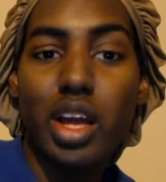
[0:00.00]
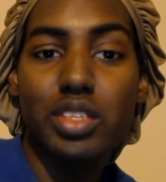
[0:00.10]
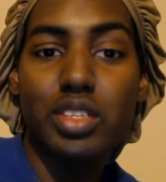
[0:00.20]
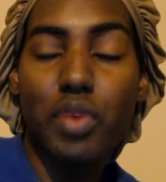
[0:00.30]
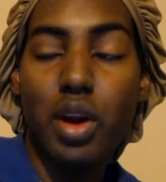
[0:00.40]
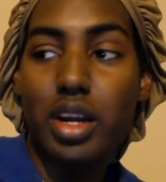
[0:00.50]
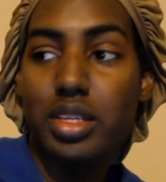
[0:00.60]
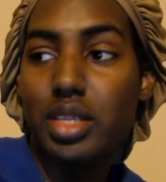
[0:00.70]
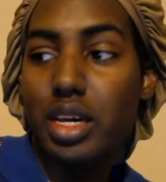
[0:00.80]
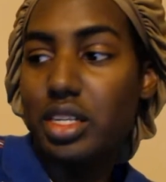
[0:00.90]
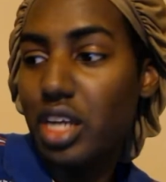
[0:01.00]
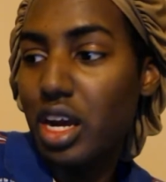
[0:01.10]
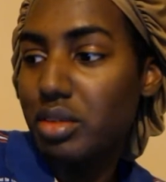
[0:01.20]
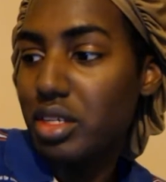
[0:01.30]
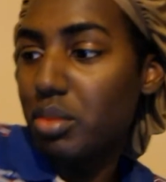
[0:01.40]
As far as second
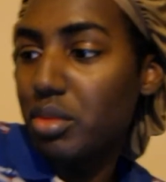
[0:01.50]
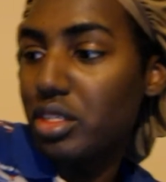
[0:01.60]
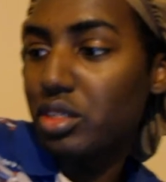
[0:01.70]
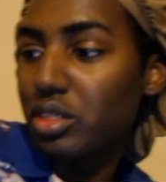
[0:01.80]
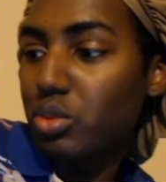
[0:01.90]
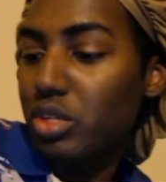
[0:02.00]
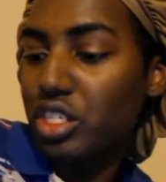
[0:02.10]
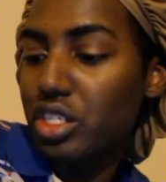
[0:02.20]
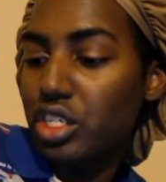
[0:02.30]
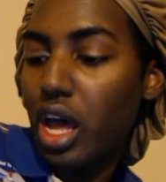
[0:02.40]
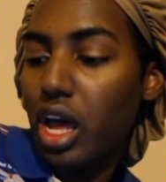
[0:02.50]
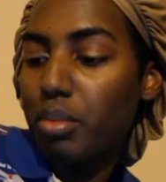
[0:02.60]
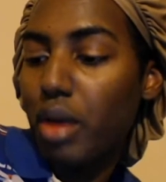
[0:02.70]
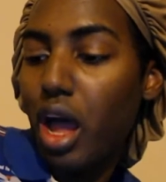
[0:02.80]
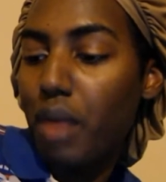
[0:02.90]
jobs in the midst of switching
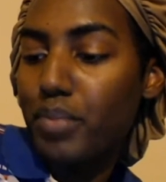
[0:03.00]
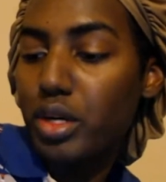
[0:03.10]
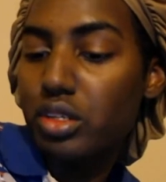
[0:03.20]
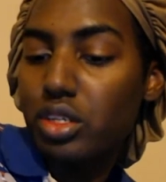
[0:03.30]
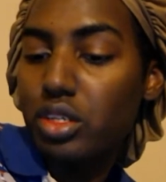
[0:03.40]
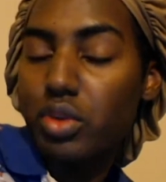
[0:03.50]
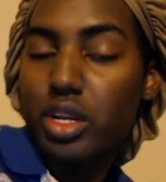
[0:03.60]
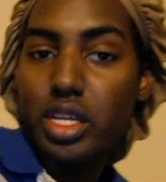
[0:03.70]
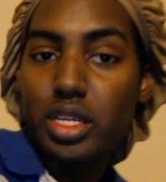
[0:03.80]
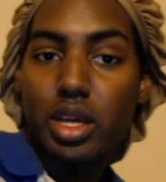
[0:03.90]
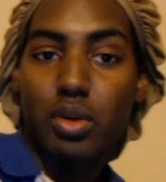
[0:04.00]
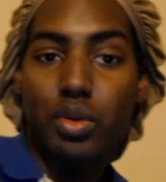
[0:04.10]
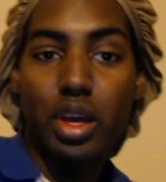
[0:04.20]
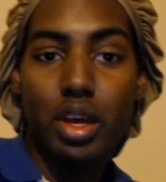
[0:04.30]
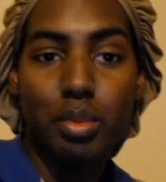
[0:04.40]
job opportunities
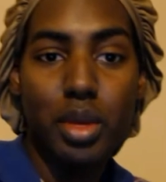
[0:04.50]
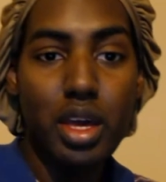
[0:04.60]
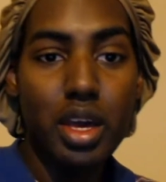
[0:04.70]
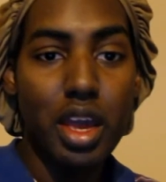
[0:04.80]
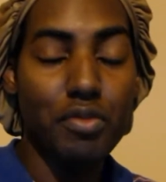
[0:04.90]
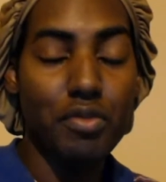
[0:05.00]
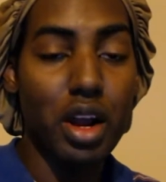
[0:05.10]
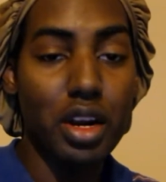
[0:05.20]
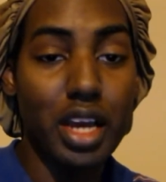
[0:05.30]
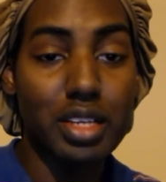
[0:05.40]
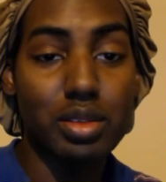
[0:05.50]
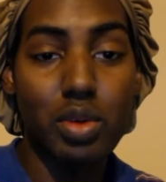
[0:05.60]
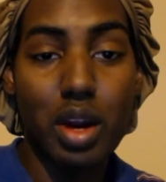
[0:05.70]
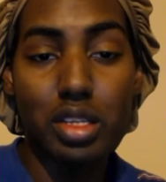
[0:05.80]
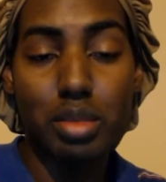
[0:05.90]
on up, if y'all not
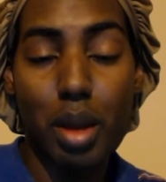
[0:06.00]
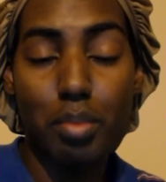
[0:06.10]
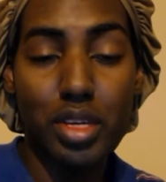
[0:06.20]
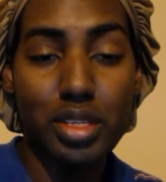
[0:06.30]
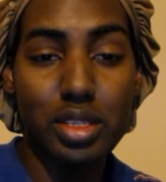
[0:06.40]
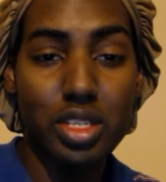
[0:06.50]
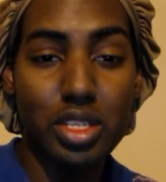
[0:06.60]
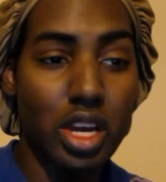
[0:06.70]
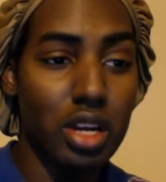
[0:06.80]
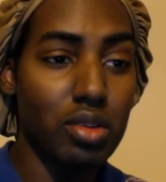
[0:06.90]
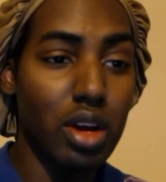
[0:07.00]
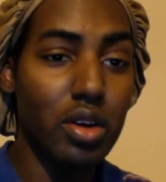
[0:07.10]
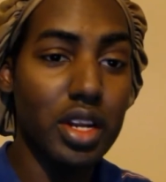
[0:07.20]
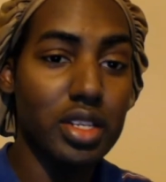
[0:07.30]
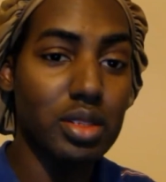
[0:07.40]
subscribed to my business channel,
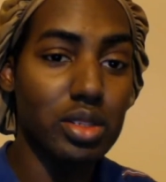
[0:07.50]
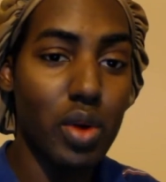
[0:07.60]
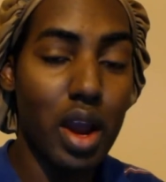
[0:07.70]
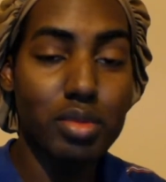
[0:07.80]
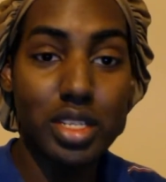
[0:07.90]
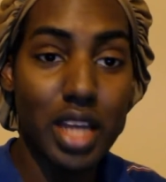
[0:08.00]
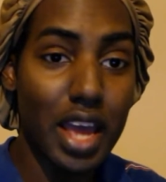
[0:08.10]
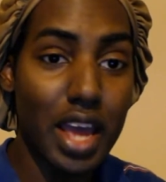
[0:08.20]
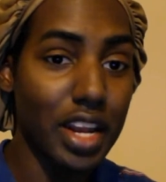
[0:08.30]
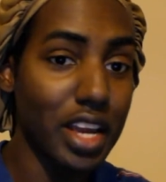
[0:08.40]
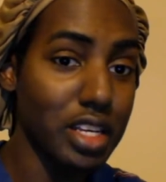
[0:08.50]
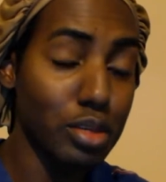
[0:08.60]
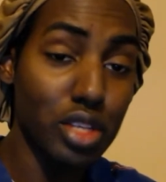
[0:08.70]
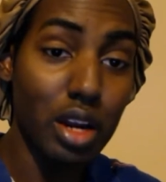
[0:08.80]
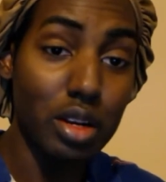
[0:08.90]
go ahead and subscribe to that. That
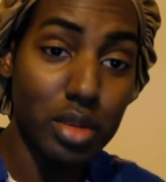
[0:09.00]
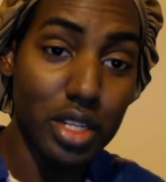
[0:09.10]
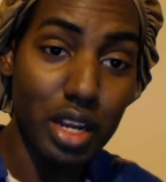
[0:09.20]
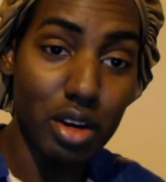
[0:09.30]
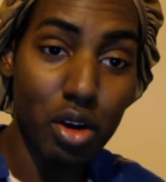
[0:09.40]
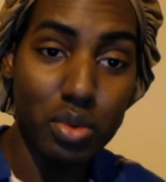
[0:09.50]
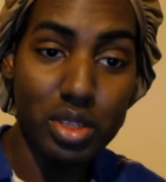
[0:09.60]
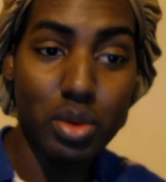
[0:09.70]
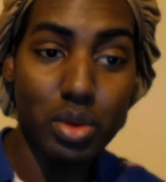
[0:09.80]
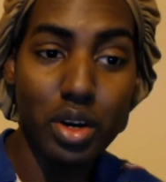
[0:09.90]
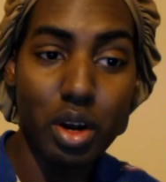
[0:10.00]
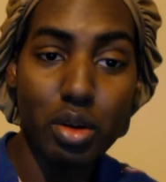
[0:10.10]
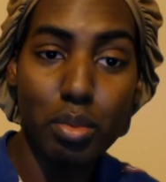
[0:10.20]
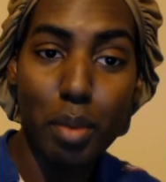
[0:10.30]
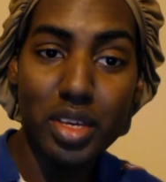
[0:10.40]
keeps y'all updated on what's going
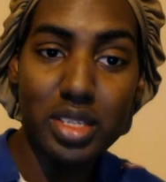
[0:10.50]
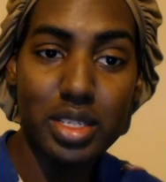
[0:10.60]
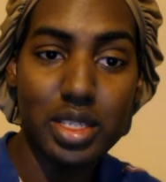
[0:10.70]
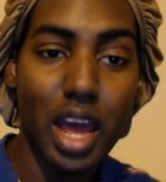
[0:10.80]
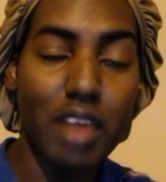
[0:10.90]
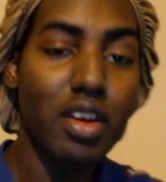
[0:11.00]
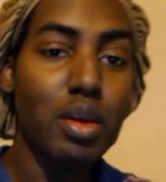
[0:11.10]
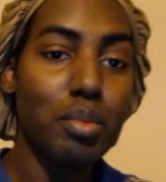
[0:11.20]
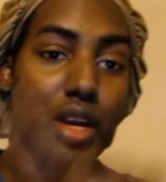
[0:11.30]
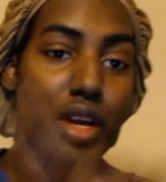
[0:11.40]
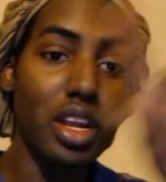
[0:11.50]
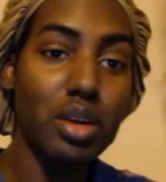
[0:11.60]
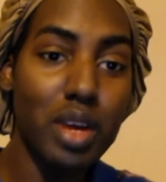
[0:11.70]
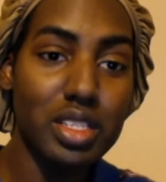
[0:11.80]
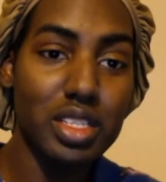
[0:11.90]
on in my business life. But
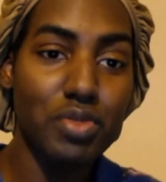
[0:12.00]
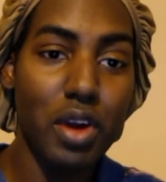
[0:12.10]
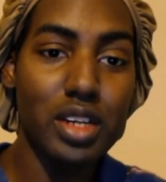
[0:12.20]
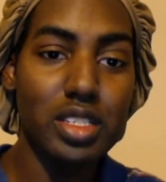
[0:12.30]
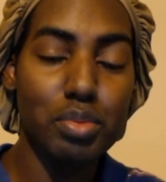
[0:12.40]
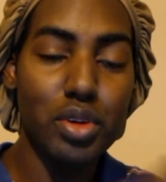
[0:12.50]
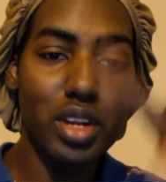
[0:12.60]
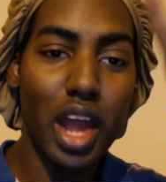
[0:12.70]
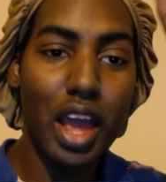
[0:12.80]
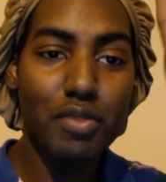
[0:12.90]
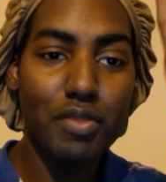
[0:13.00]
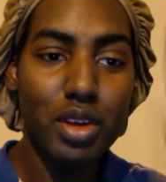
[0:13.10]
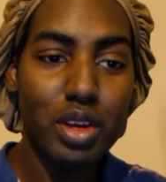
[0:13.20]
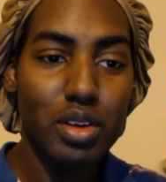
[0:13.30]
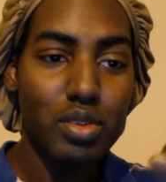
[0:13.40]
anyways, as far as the beauty life,
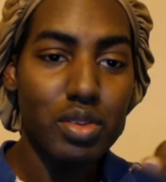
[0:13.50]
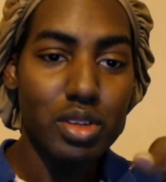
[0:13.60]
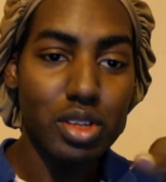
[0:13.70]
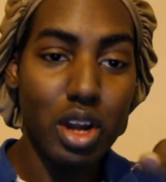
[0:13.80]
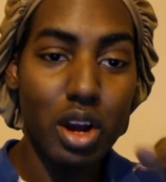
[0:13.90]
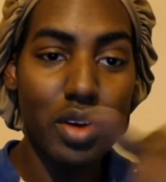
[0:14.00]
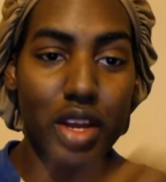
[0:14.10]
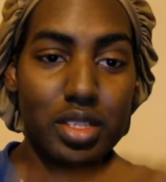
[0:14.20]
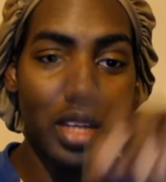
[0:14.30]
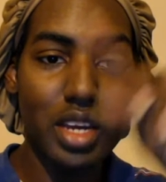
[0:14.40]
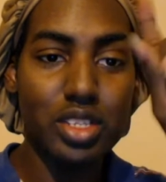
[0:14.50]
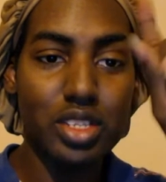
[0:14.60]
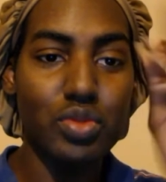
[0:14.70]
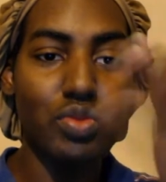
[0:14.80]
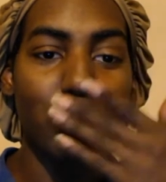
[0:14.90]
go ahead and stay
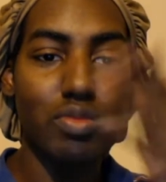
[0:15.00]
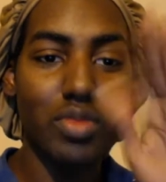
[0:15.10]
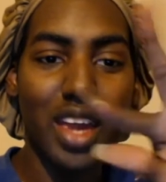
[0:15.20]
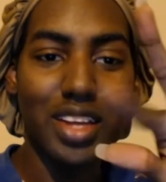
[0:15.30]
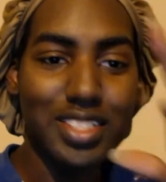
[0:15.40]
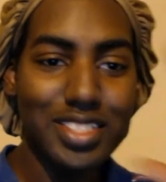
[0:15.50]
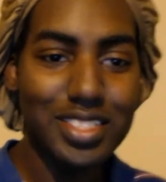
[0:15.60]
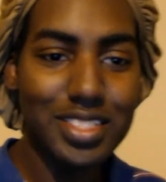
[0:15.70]
tuned. Mwah.